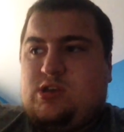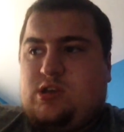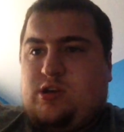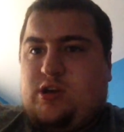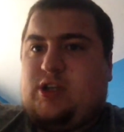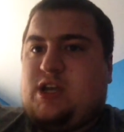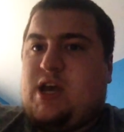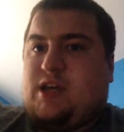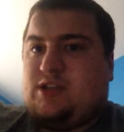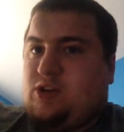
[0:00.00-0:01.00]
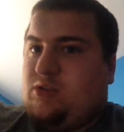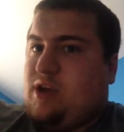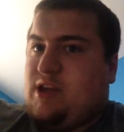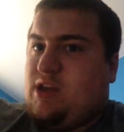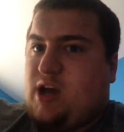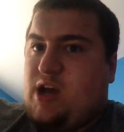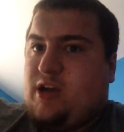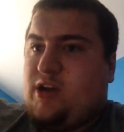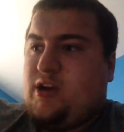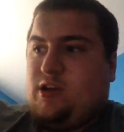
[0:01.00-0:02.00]
your attack is already
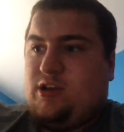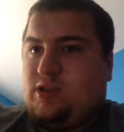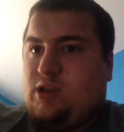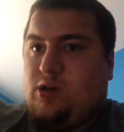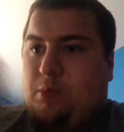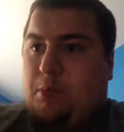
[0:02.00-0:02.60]
higher, you go